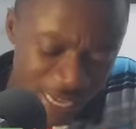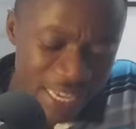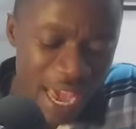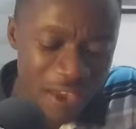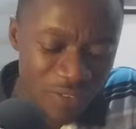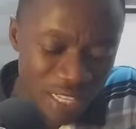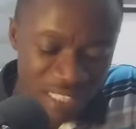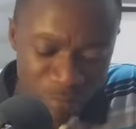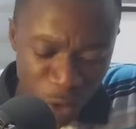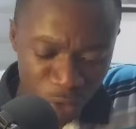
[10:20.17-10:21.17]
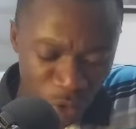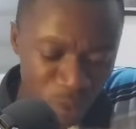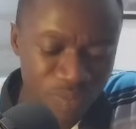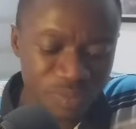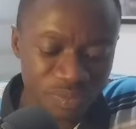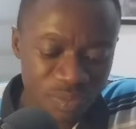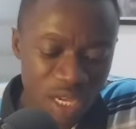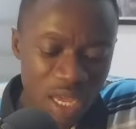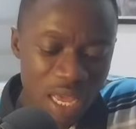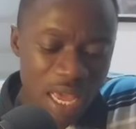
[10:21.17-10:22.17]
any kind of things, they be a trough.
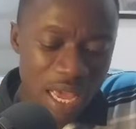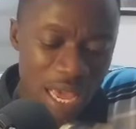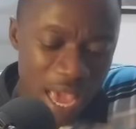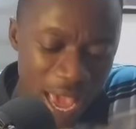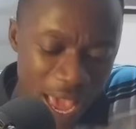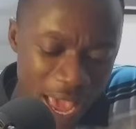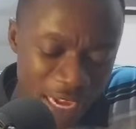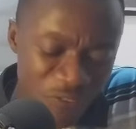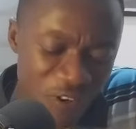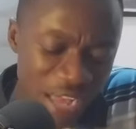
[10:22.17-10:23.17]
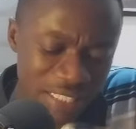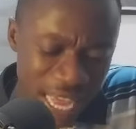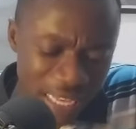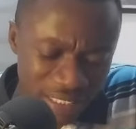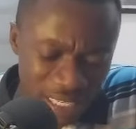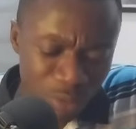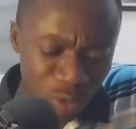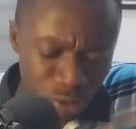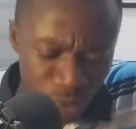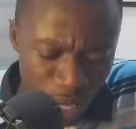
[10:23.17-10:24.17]
And the first answer,
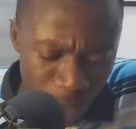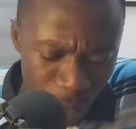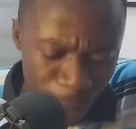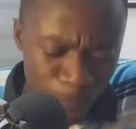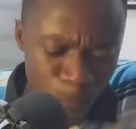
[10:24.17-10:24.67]
no, so yeah.